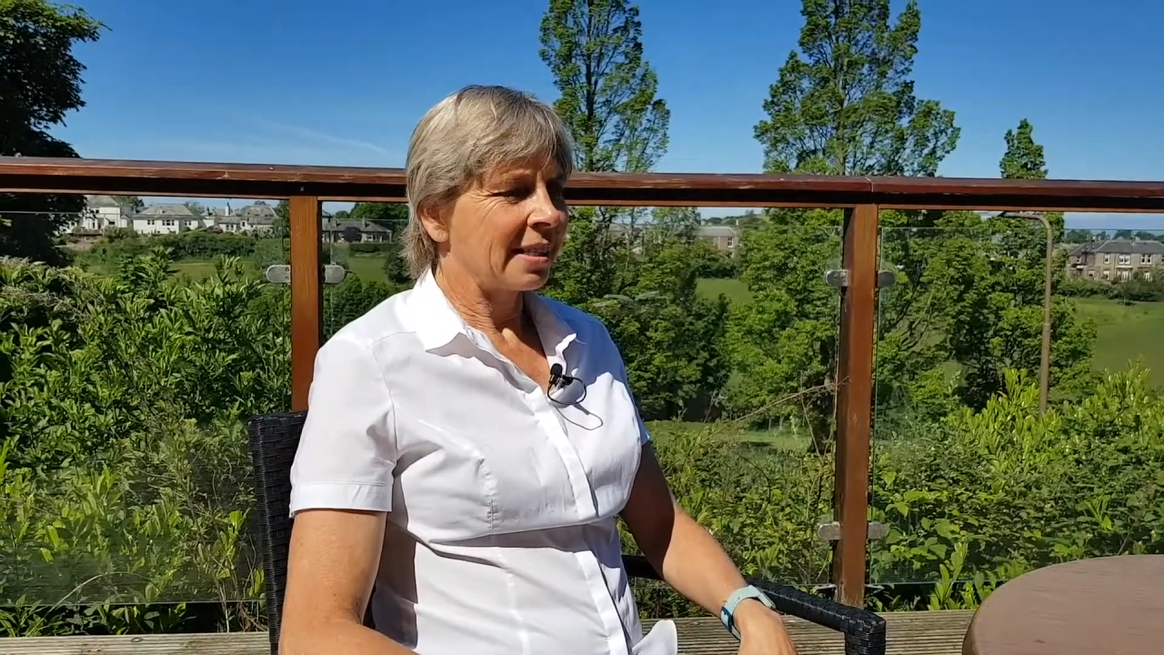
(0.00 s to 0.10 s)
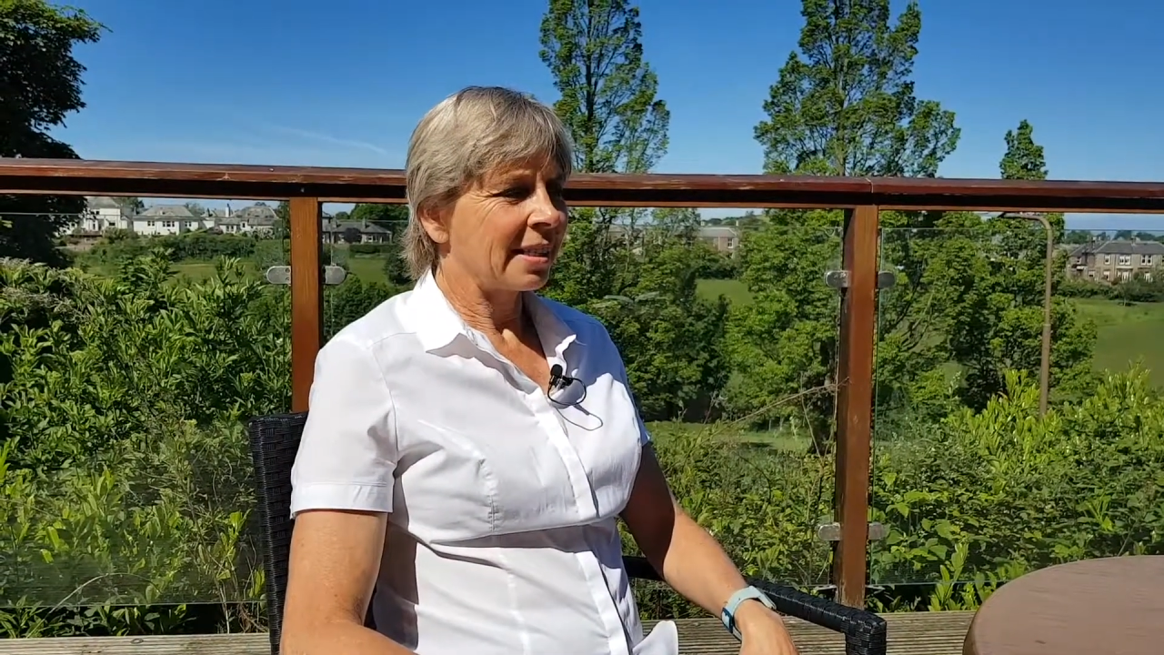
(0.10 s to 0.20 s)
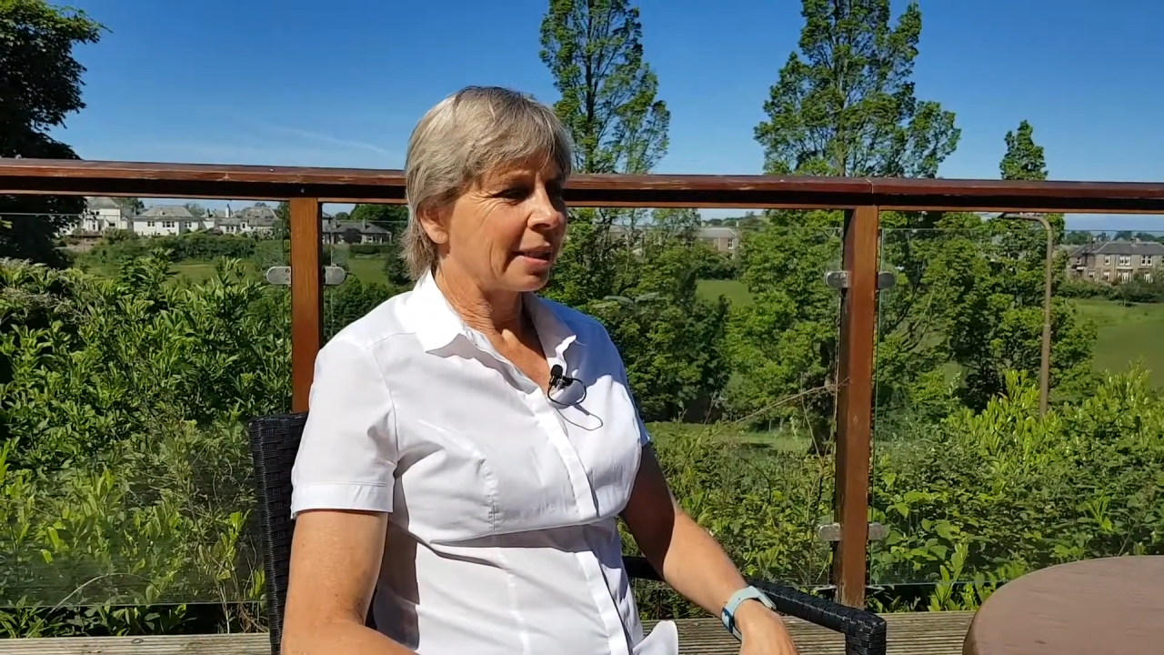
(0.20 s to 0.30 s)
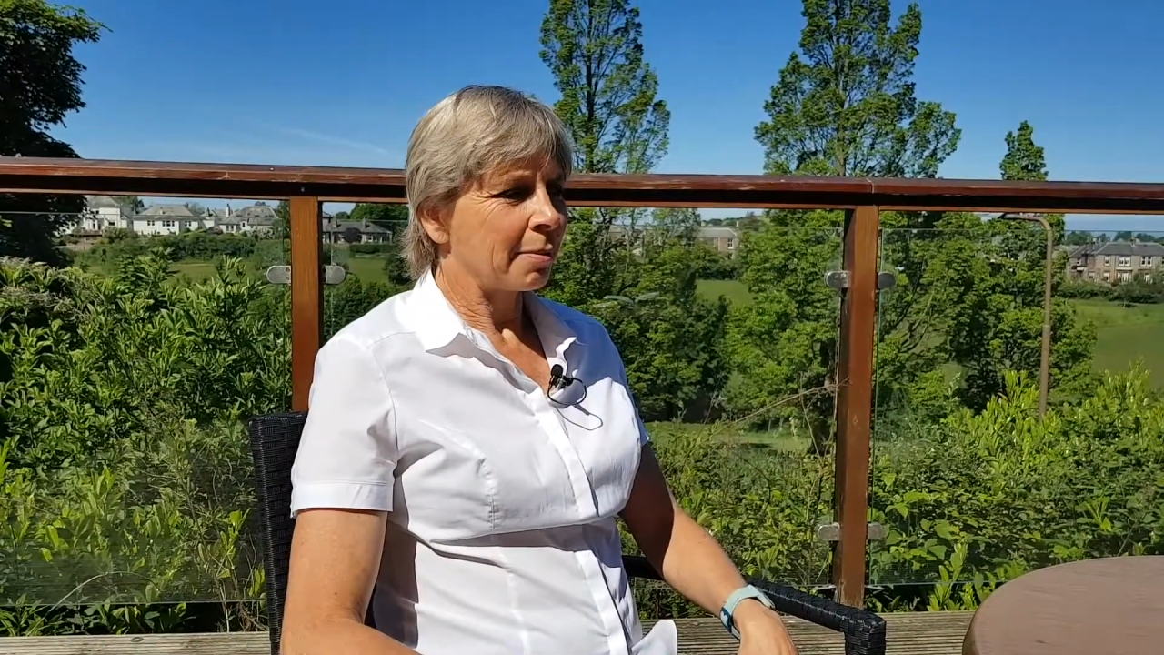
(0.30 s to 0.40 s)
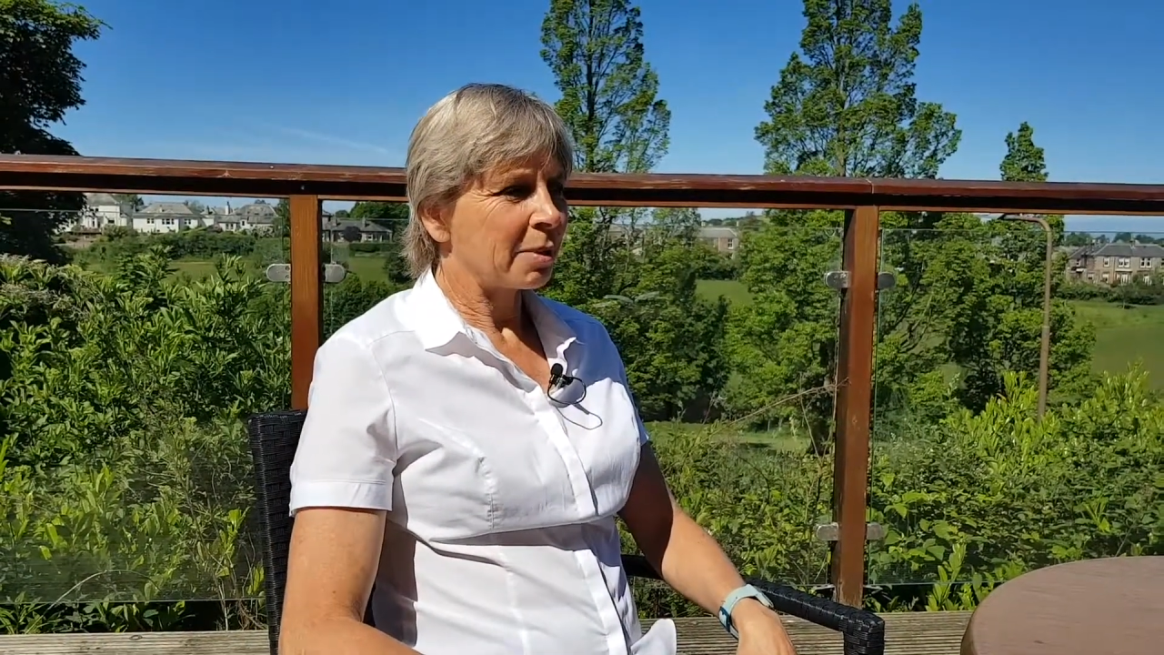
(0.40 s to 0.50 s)
in
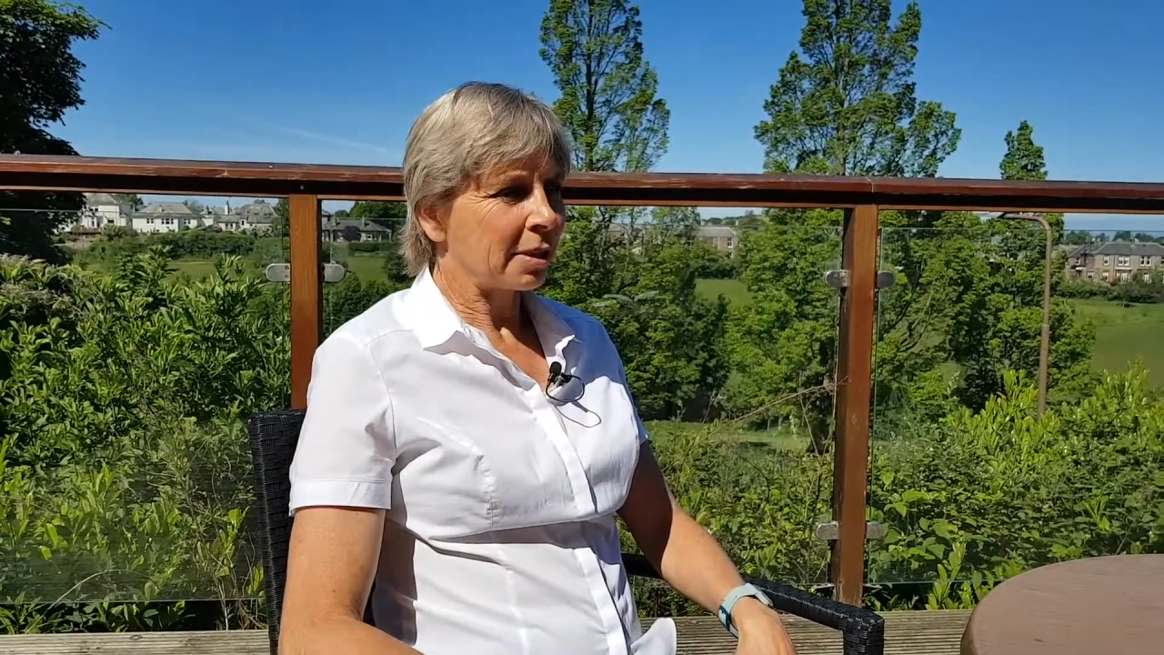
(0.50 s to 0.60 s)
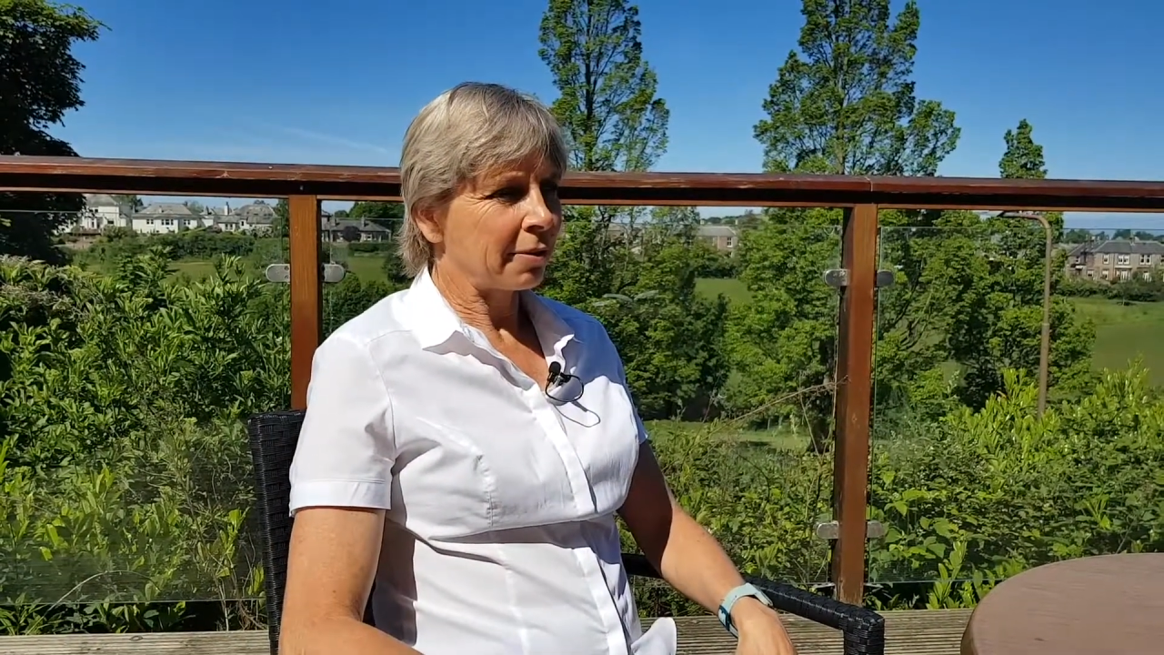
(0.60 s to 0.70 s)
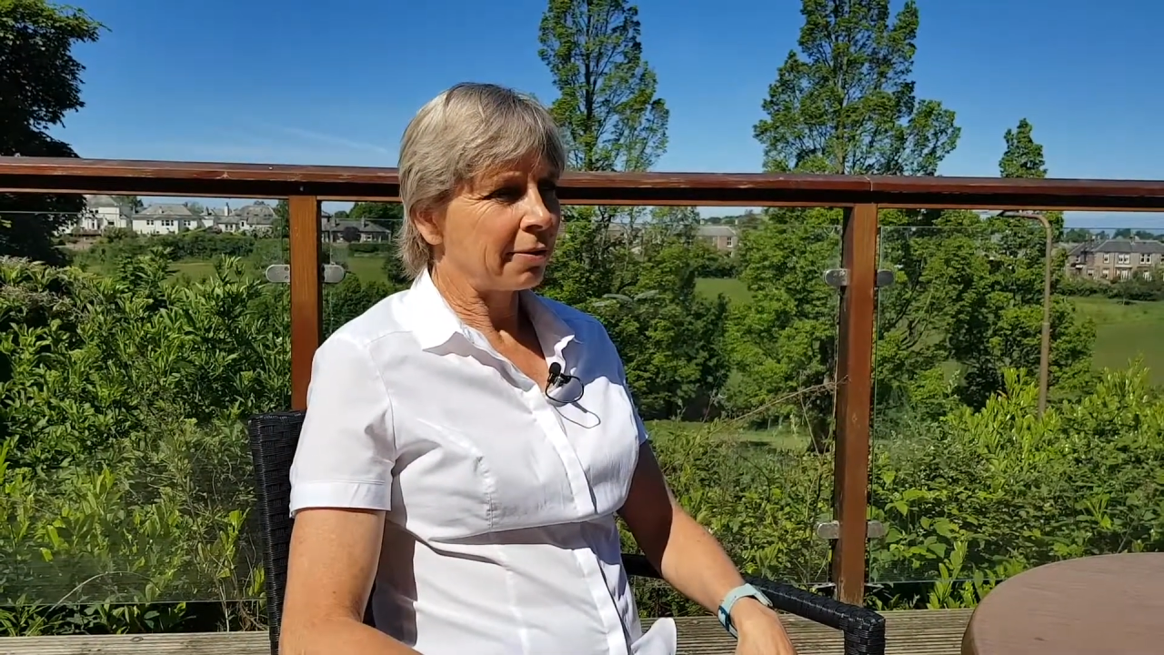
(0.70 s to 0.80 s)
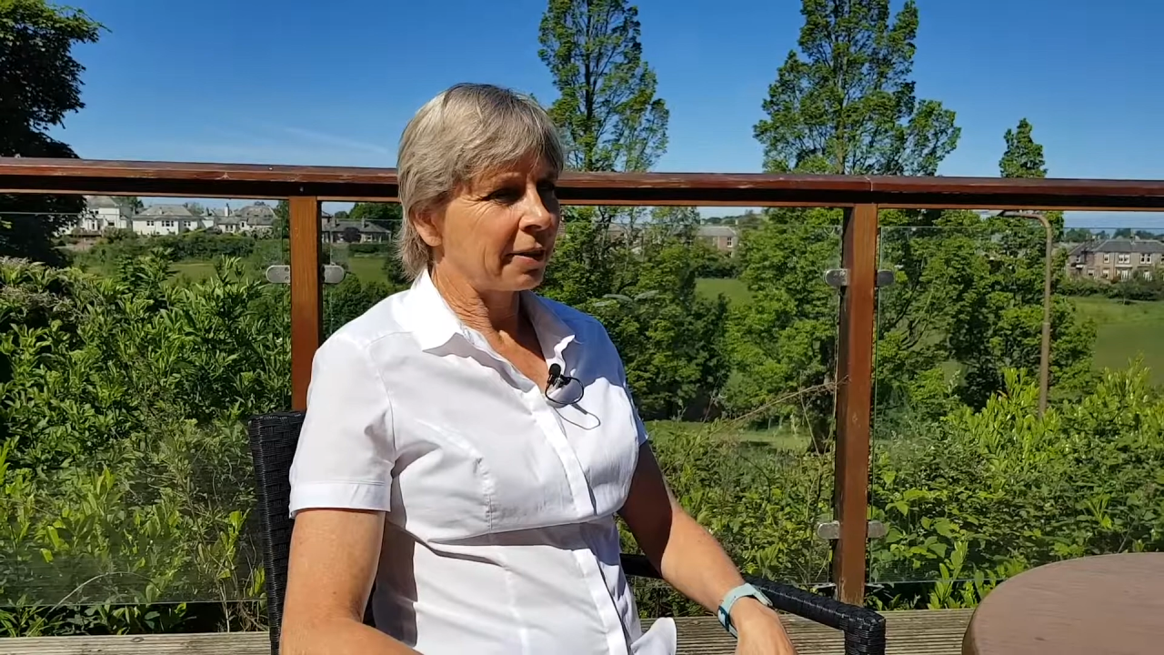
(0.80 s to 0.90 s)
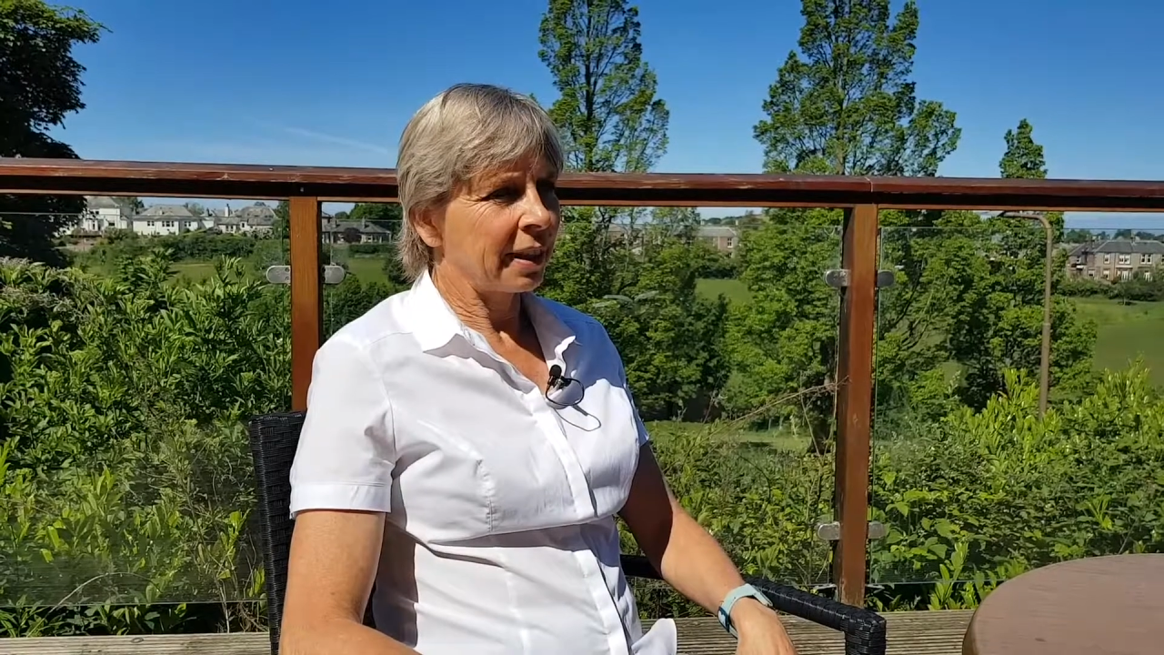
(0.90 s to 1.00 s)
terms of